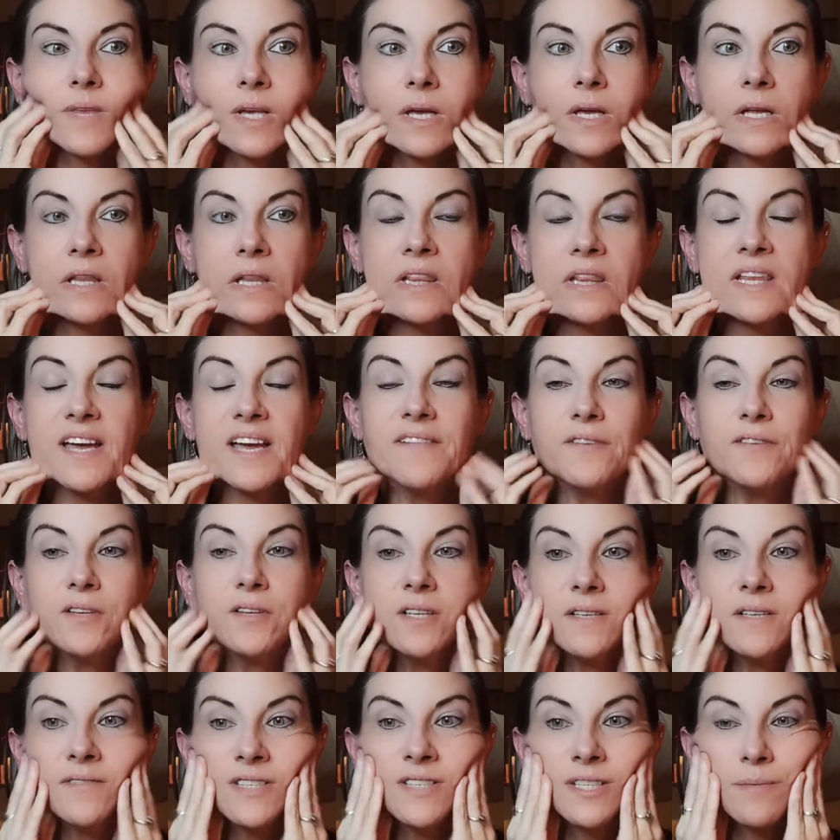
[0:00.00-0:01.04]
level
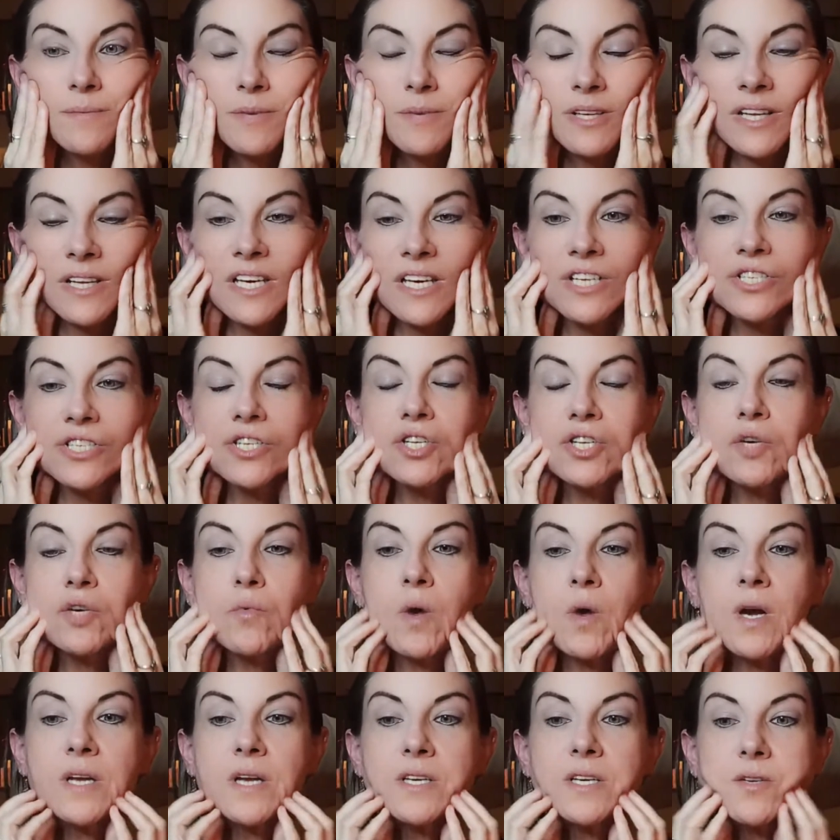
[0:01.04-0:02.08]
of stimulation you want
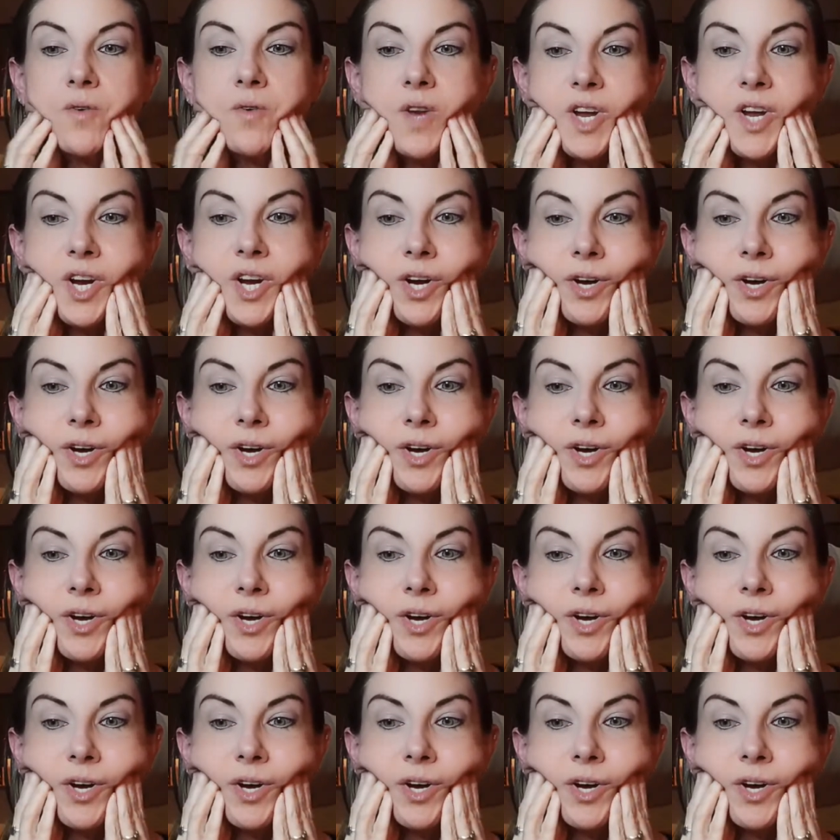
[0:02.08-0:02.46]
to do here.